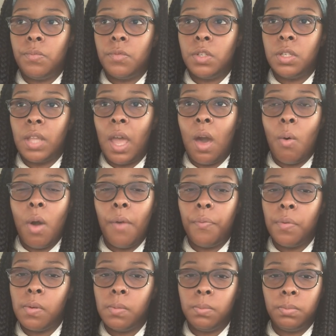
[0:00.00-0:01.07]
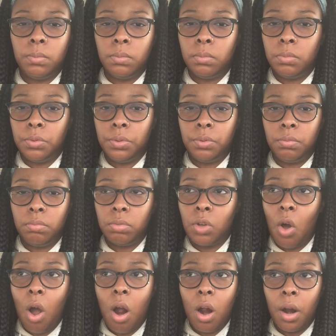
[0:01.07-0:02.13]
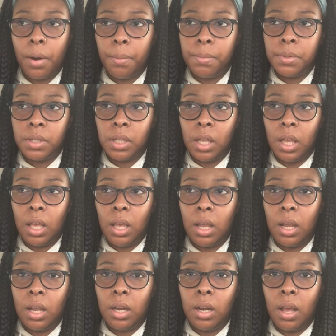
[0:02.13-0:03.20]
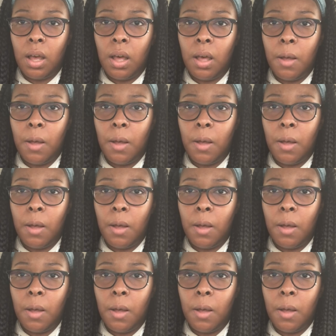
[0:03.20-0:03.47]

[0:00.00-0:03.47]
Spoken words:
Stay away from carbs, and